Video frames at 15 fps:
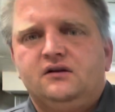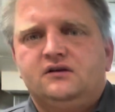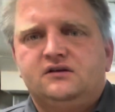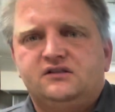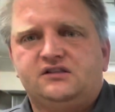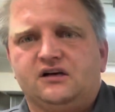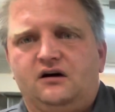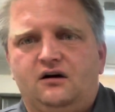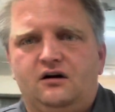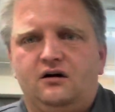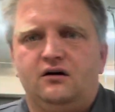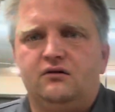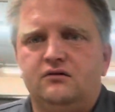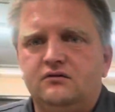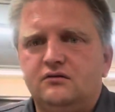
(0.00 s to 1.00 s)

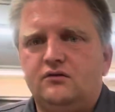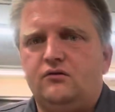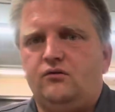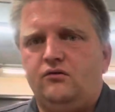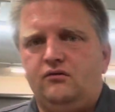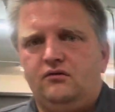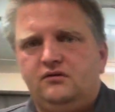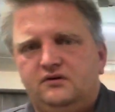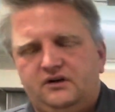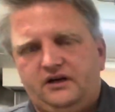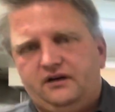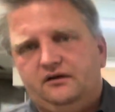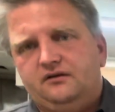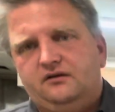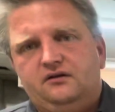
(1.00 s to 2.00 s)
So
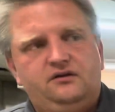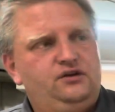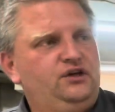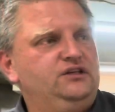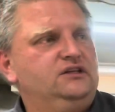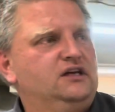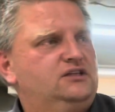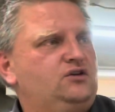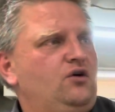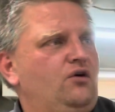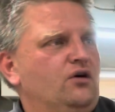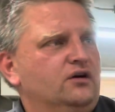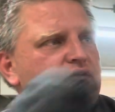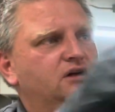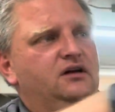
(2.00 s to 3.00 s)
in that
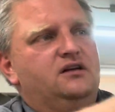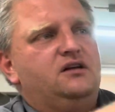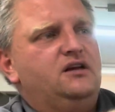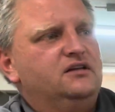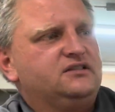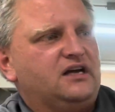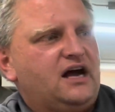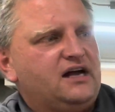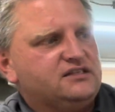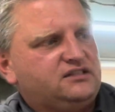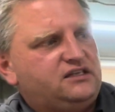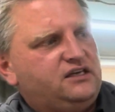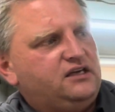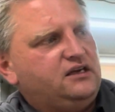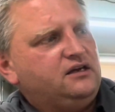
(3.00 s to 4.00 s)
cord, it's a
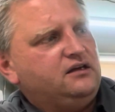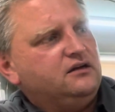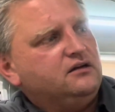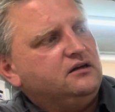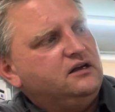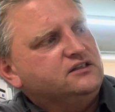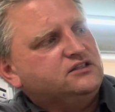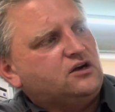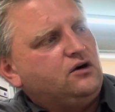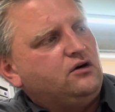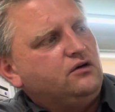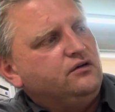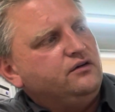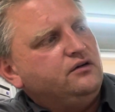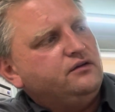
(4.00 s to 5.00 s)
Husky. It's
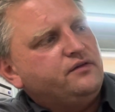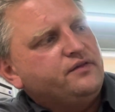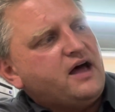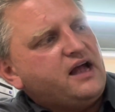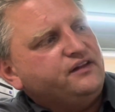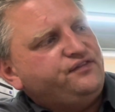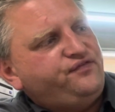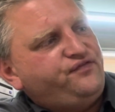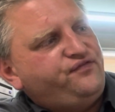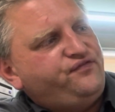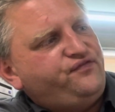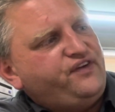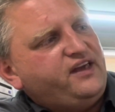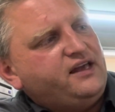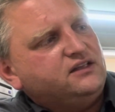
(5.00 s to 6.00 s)
called 9
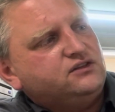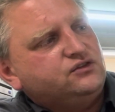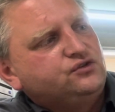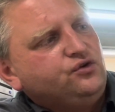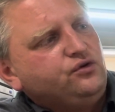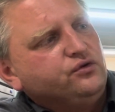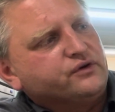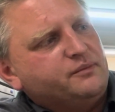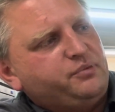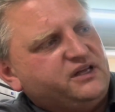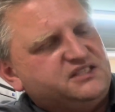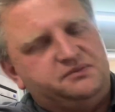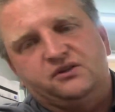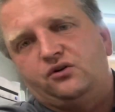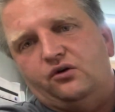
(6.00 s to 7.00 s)
feet tool
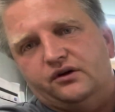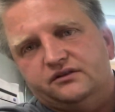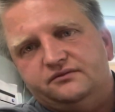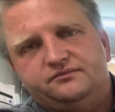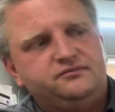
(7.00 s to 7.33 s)
replacement cord.